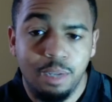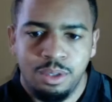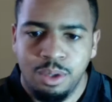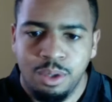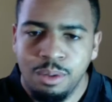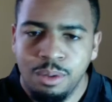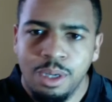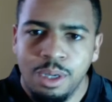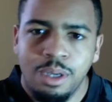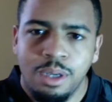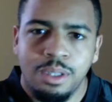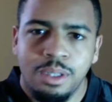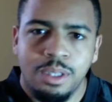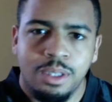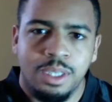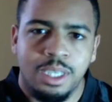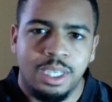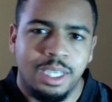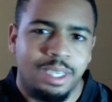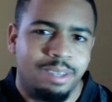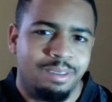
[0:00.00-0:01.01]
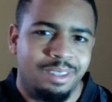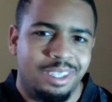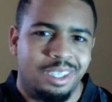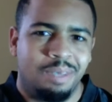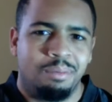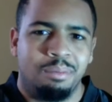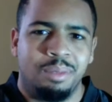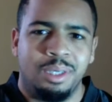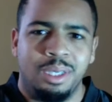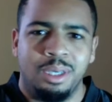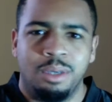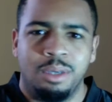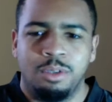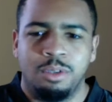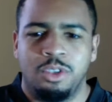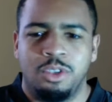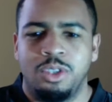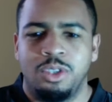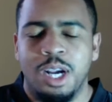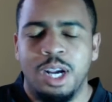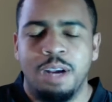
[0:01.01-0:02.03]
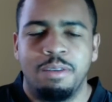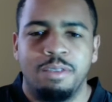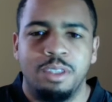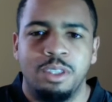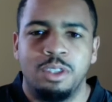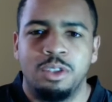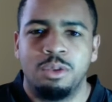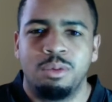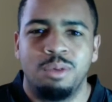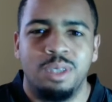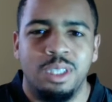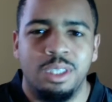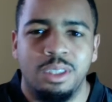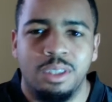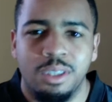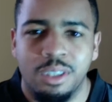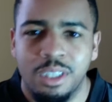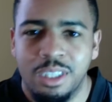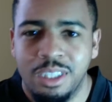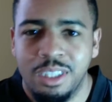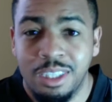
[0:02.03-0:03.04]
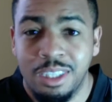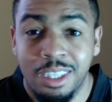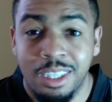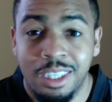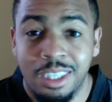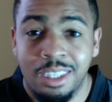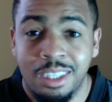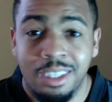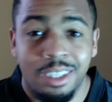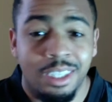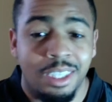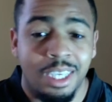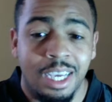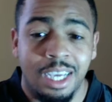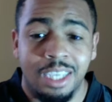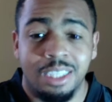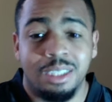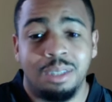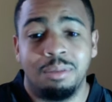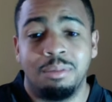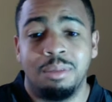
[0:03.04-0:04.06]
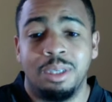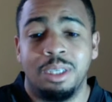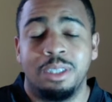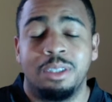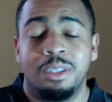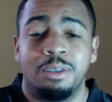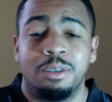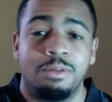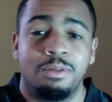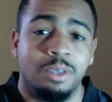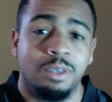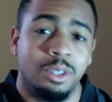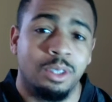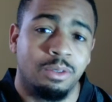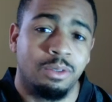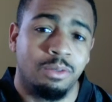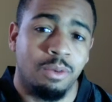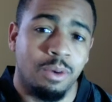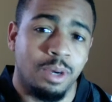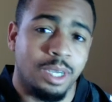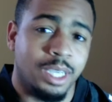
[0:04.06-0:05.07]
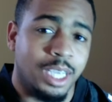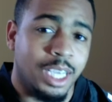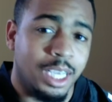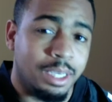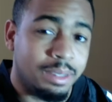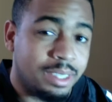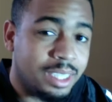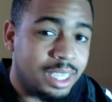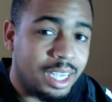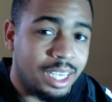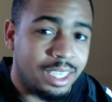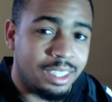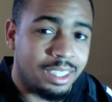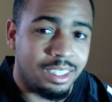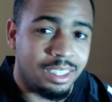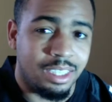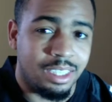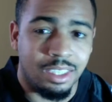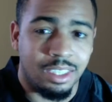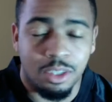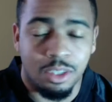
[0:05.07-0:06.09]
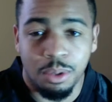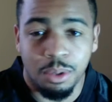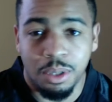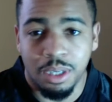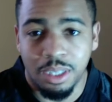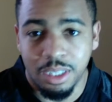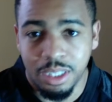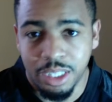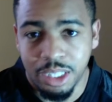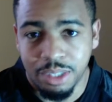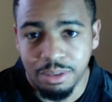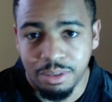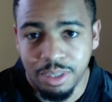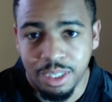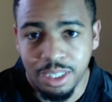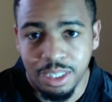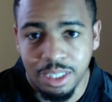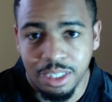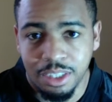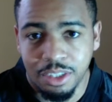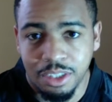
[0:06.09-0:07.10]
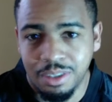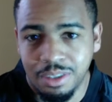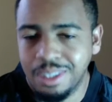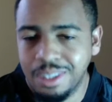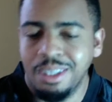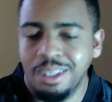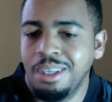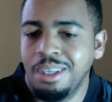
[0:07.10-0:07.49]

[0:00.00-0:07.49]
So we all know that Le'Veon Bell was drafted in 2013. He actually missed the first 4 games of that season to a Lisfranc injury.